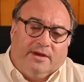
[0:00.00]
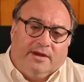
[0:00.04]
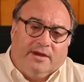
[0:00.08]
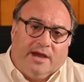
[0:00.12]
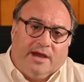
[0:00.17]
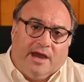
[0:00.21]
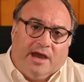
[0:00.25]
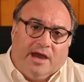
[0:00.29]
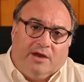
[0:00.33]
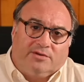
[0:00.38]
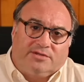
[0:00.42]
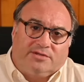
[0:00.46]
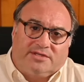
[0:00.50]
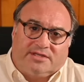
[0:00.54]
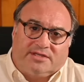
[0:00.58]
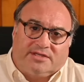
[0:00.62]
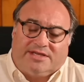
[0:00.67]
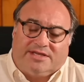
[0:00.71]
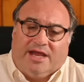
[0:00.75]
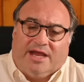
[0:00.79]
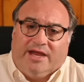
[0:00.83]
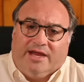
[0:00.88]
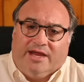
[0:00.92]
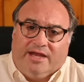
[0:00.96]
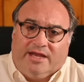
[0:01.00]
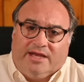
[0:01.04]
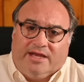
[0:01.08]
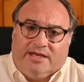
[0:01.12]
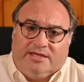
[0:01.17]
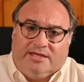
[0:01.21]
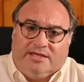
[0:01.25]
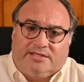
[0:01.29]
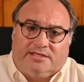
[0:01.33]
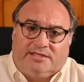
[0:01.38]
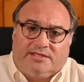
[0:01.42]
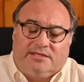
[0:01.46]
how
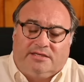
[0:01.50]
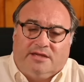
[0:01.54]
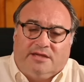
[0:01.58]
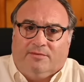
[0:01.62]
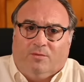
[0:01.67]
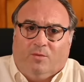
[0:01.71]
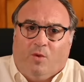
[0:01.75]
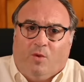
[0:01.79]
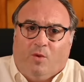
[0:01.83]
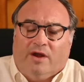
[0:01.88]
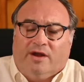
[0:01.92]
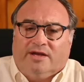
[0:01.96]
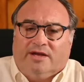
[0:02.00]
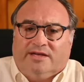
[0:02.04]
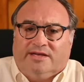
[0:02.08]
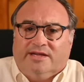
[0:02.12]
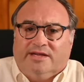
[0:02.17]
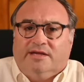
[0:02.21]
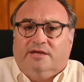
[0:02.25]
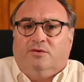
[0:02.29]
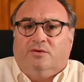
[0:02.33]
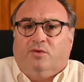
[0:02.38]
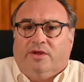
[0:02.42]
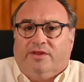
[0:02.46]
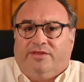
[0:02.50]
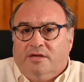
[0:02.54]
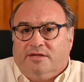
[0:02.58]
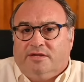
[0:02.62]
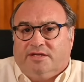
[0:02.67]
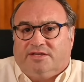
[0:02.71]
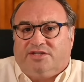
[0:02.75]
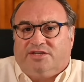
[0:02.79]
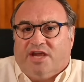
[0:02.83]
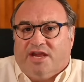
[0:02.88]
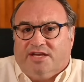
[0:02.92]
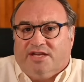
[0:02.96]
societies want to deal with
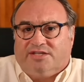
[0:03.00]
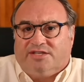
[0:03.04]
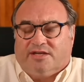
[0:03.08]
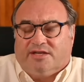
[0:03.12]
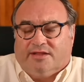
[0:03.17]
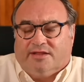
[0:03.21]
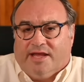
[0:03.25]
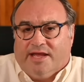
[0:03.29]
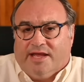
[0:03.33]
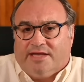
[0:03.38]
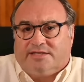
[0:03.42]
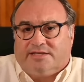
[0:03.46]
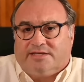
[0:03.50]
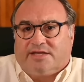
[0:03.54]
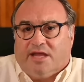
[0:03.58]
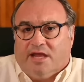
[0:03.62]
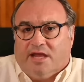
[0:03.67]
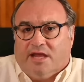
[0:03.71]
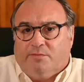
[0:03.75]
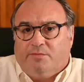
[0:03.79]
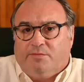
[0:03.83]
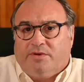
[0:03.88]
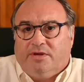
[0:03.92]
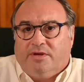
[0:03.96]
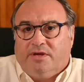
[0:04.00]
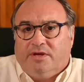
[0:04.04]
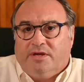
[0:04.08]
the changing landscape.